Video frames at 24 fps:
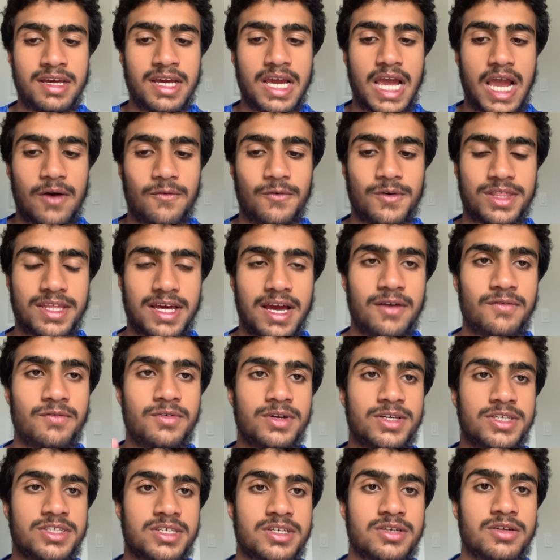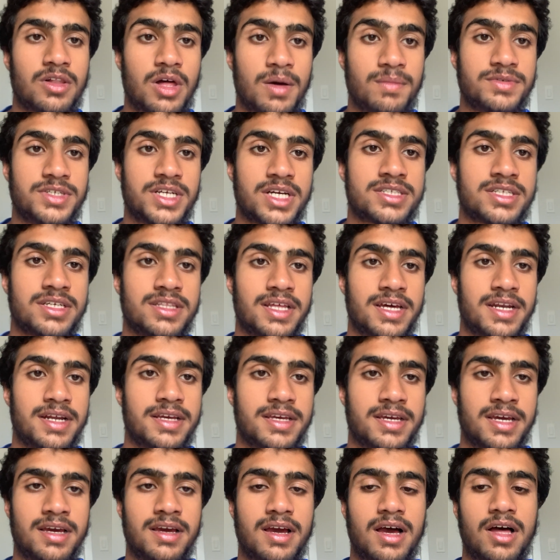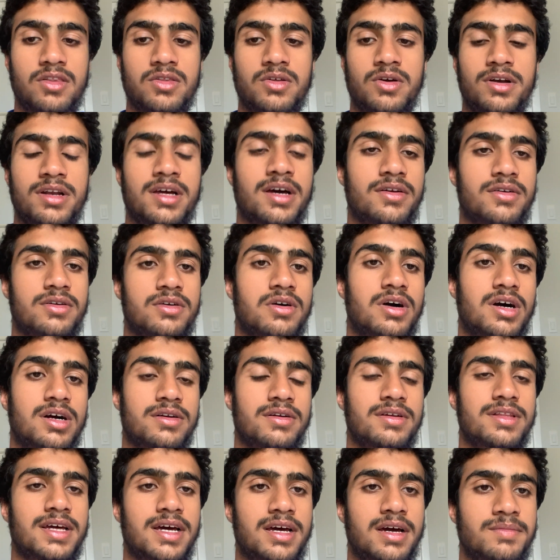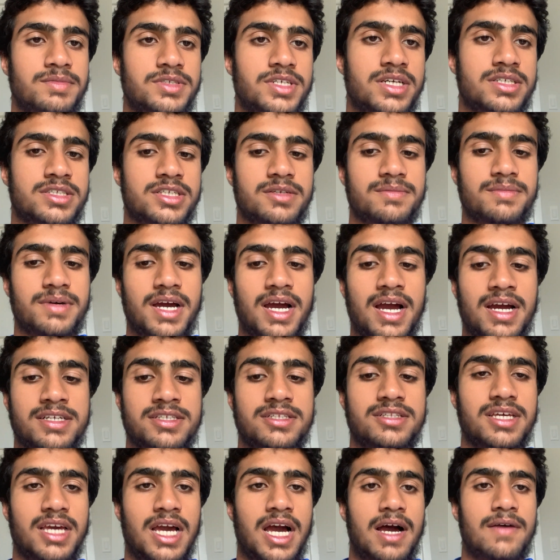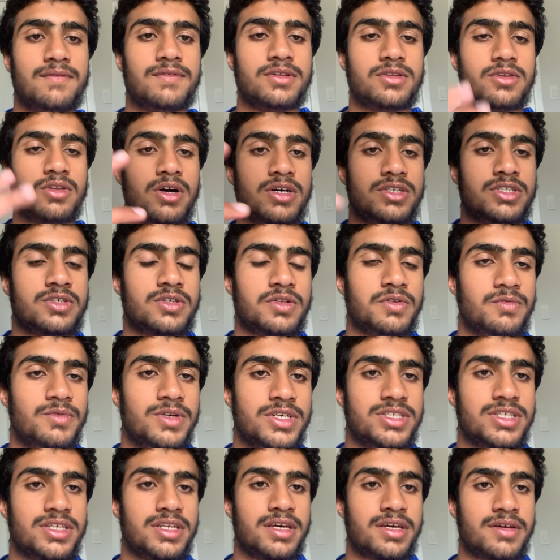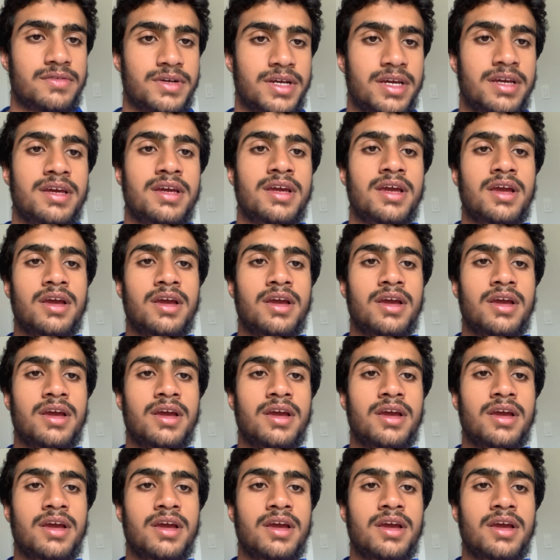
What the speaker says: and with every single objection that I get, I learn how to conquer that objection by actually having logical reasoning, right?